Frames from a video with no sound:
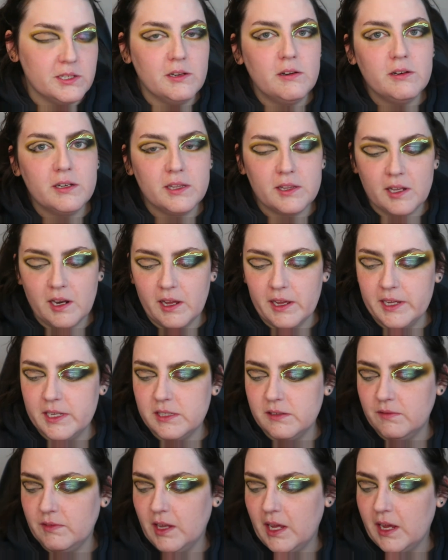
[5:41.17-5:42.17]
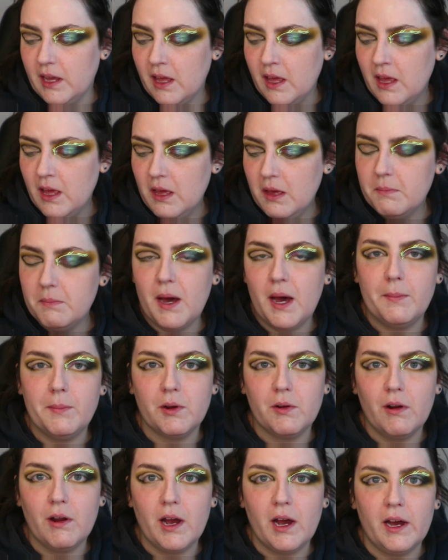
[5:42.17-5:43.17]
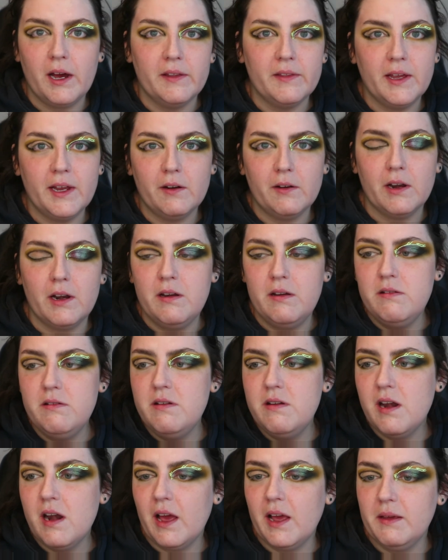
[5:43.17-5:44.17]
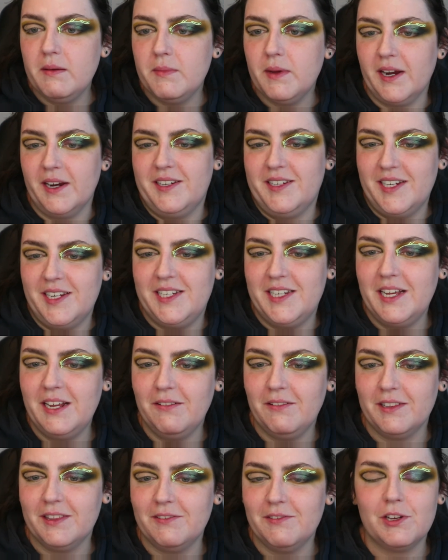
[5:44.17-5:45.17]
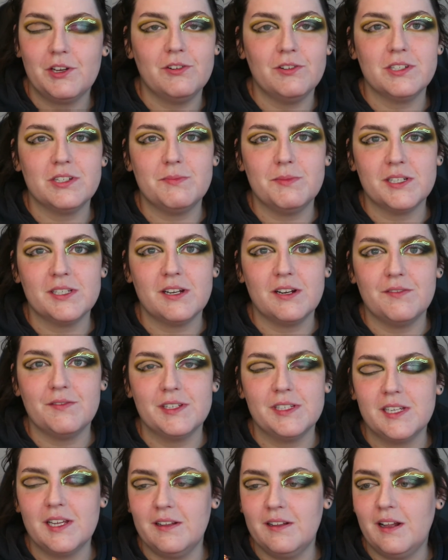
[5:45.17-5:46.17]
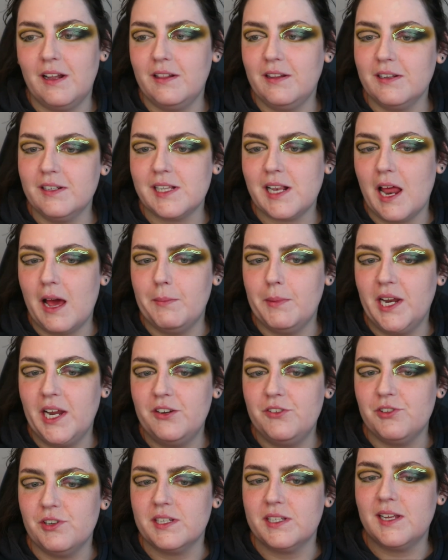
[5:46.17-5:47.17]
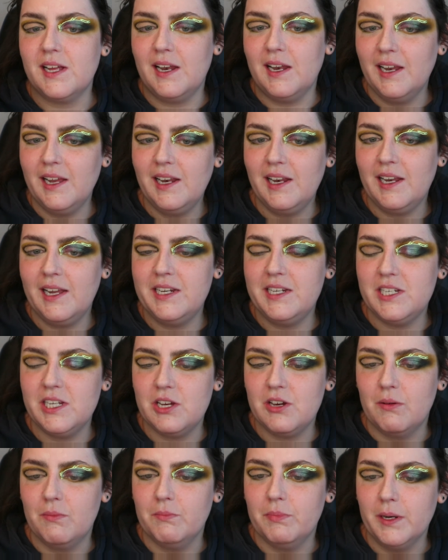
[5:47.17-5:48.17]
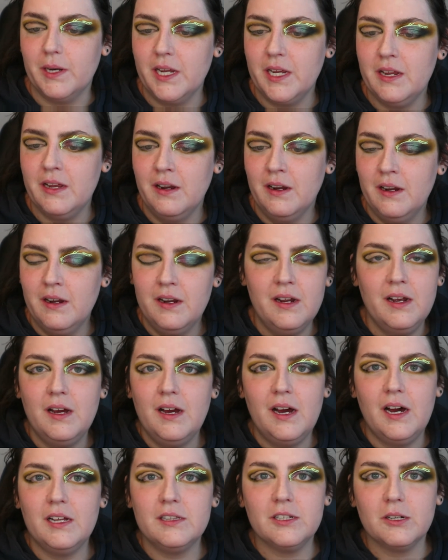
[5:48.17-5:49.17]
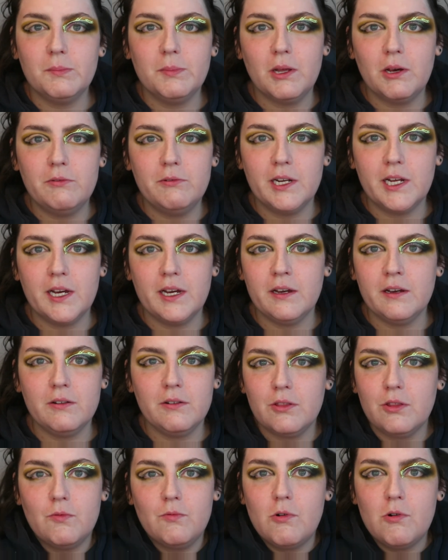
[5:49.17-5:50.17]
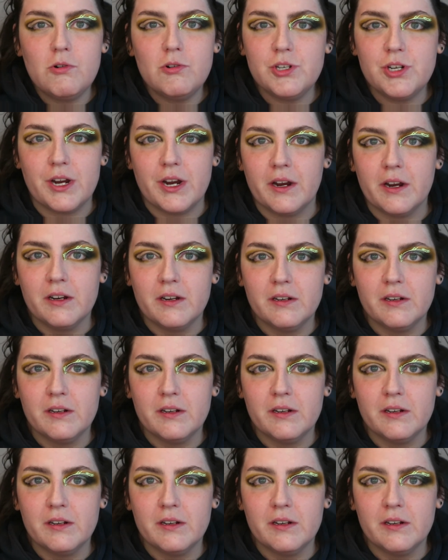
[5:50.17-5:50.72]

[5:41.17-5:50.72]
You look at the likes of like Pat McGrath, and they are a nightmare to deal with with customer service. And then there's Glaminatrix, a little indie company, and they're blowing it out with the water.